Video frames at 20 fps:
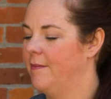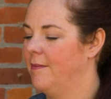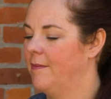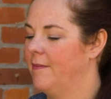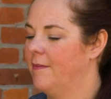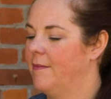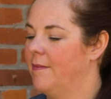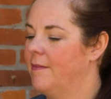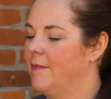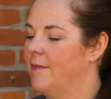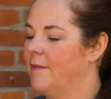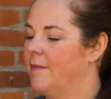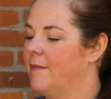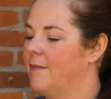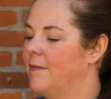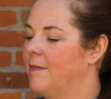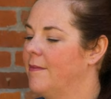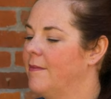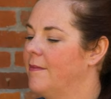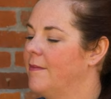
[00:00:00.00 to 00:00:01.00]

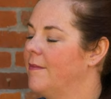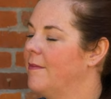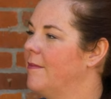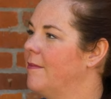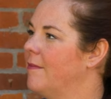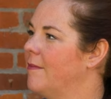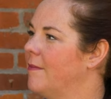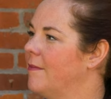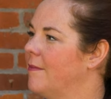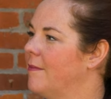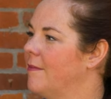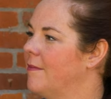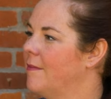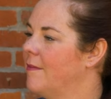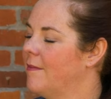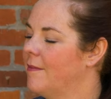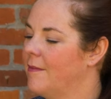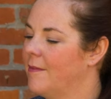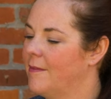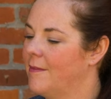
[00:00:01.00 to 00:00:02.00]
(silent)